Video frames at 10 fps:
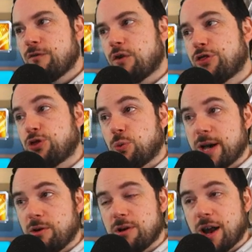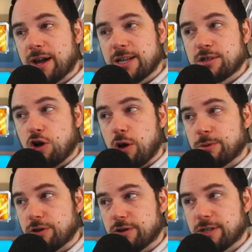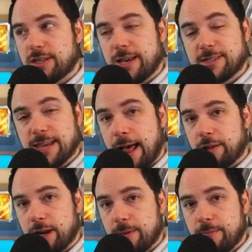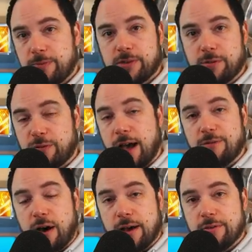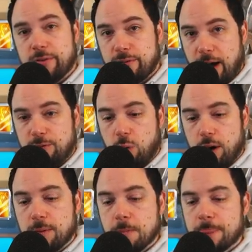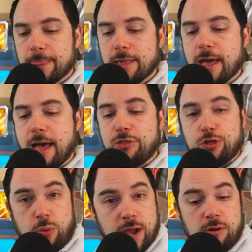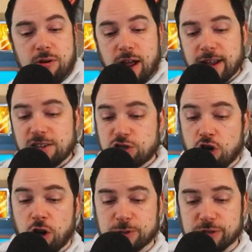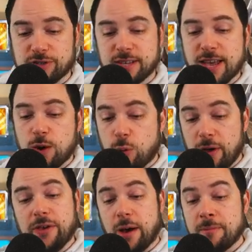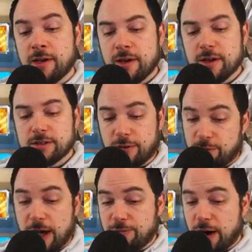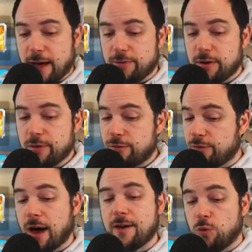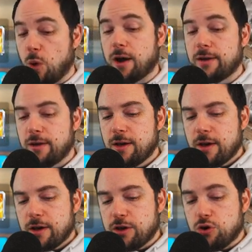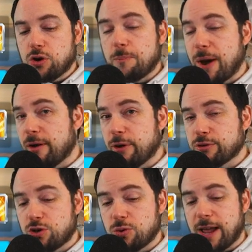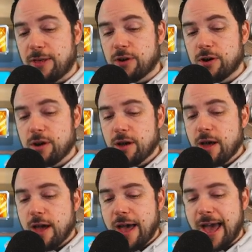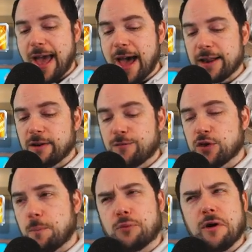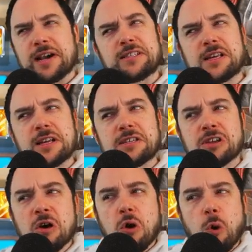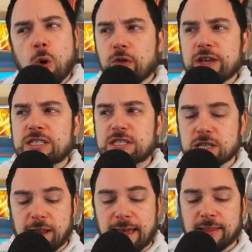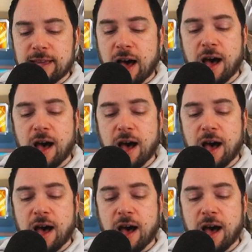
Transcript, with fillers: for 390 sculptures to take Saladin to five five five one, and 390 sculptures to take William to five five five one. You could pair those two together, and for the price that is only slightly